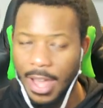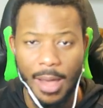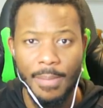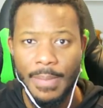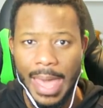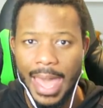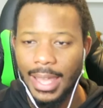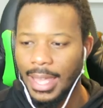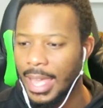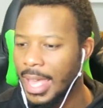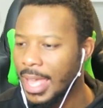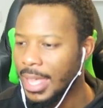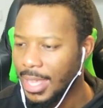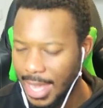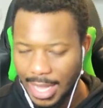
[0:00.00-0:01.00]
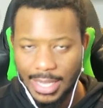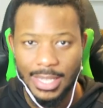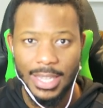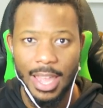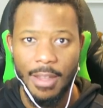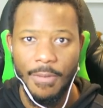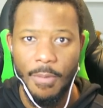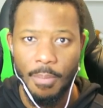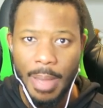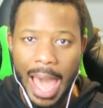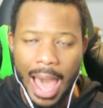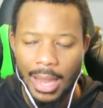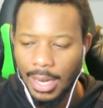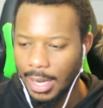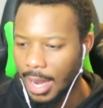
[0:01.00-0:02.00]
Come back, get stuff,
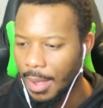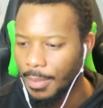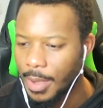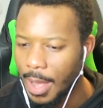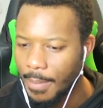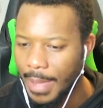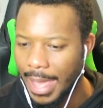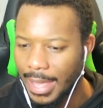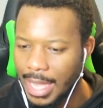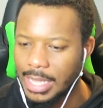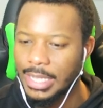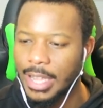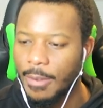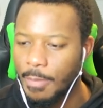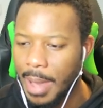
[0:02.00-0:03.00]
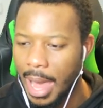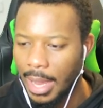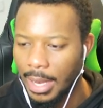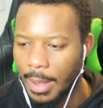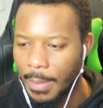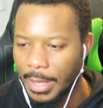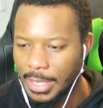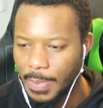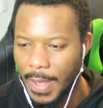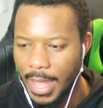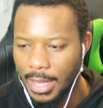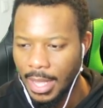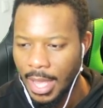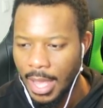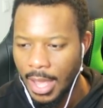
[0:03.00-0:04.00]
pile it up. Come back, get stuff, pile it up. It's
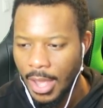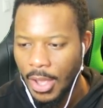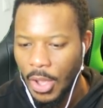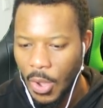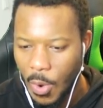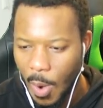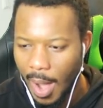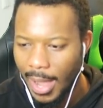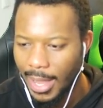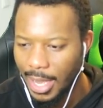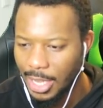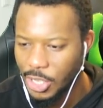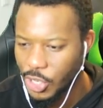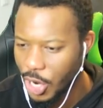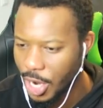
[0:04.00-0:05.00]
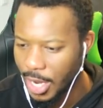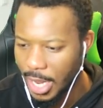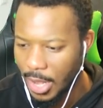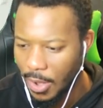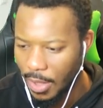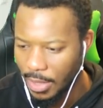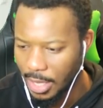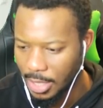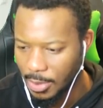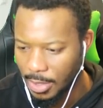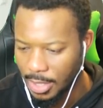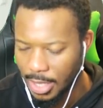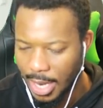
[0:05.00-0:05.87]
been quite a journey on this one.